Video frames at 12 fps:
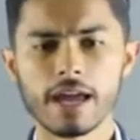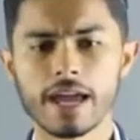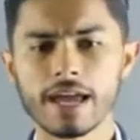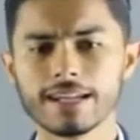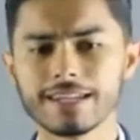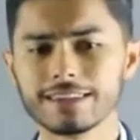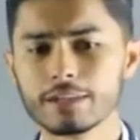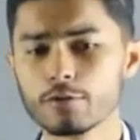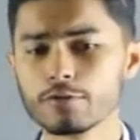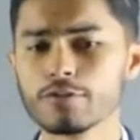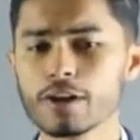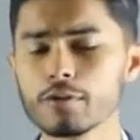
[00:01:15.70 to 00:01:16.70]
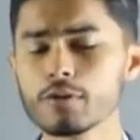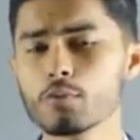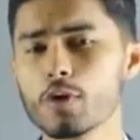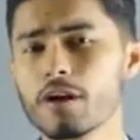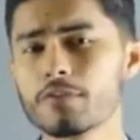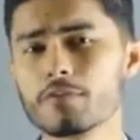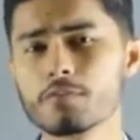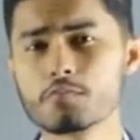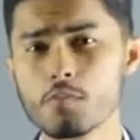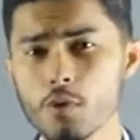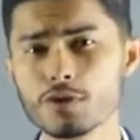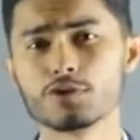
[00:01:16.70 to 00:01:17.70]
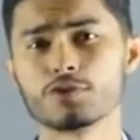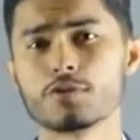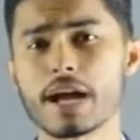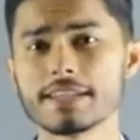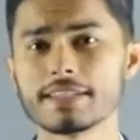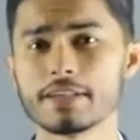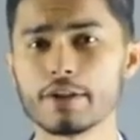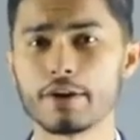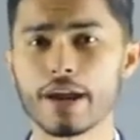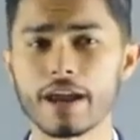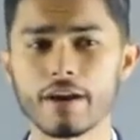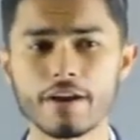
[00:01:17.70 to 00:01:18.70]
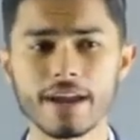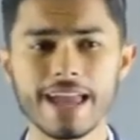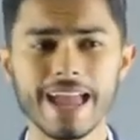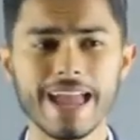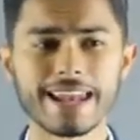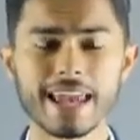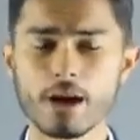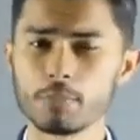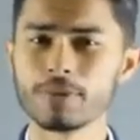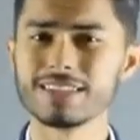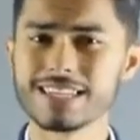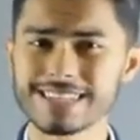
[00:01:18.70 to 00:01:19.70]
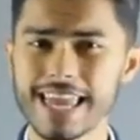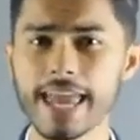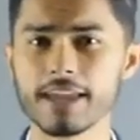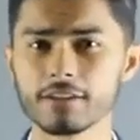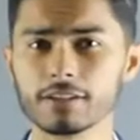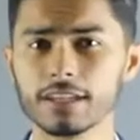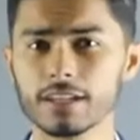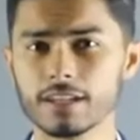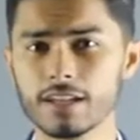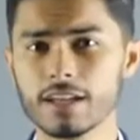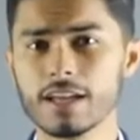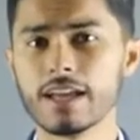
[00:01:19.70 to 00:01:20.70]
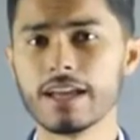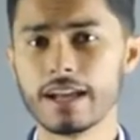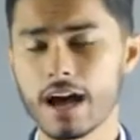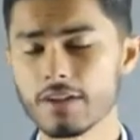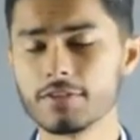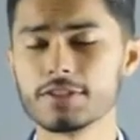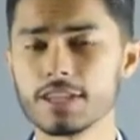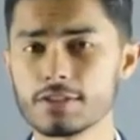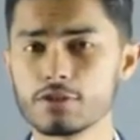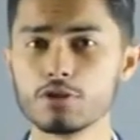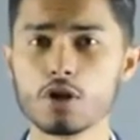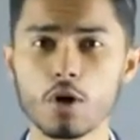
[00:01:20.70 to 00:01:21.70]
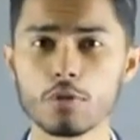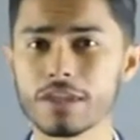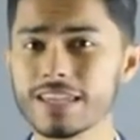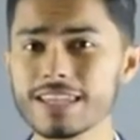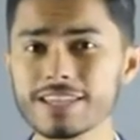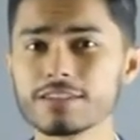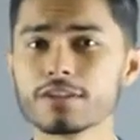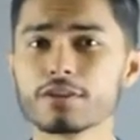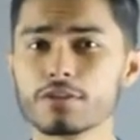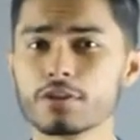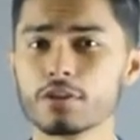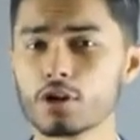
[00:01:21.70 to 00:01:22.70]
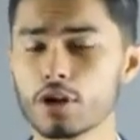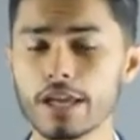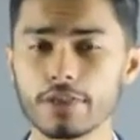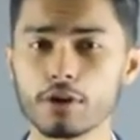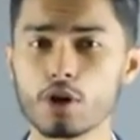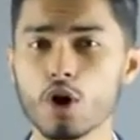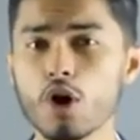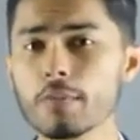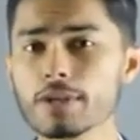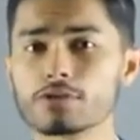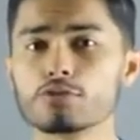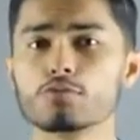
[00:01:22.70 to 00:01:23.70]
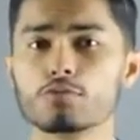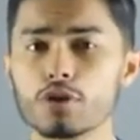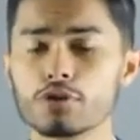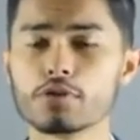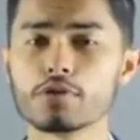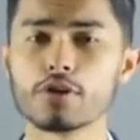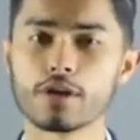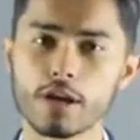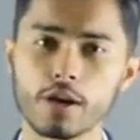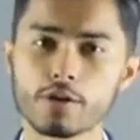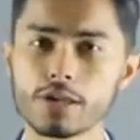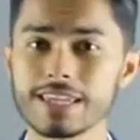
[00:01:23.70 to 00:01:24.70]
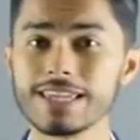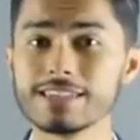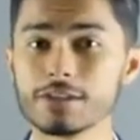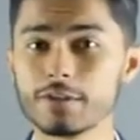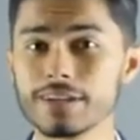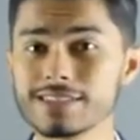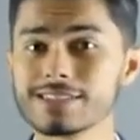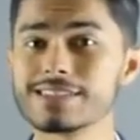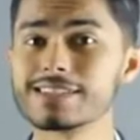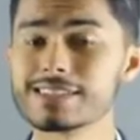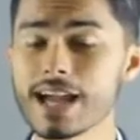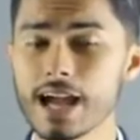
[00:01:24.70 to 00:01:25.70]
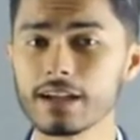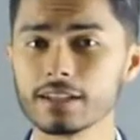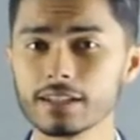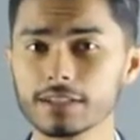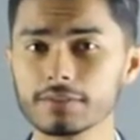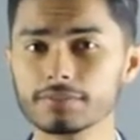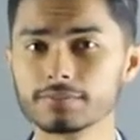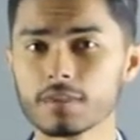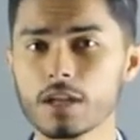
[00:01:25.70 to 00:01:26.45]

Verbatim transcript: and they're very well for moisturizing your hair and helping detangle it. And obviously, as you know, the easier the, the comb is to run through your hair, the easier it is to style it.